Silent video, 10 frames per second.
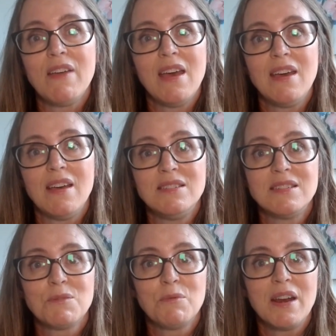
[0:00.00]
and
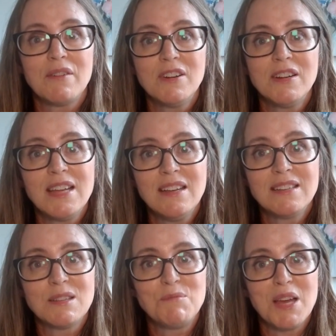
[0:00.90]
whatever it takes
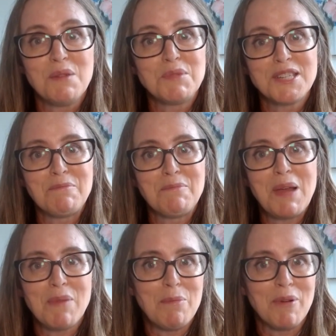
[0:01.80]
sometimes to make
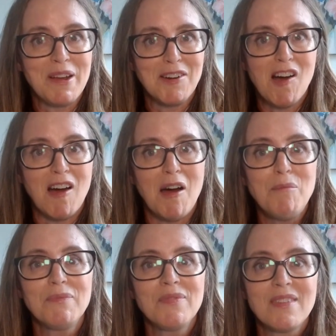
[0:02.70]
my brain
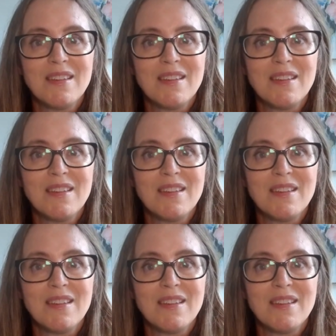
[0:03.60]
calm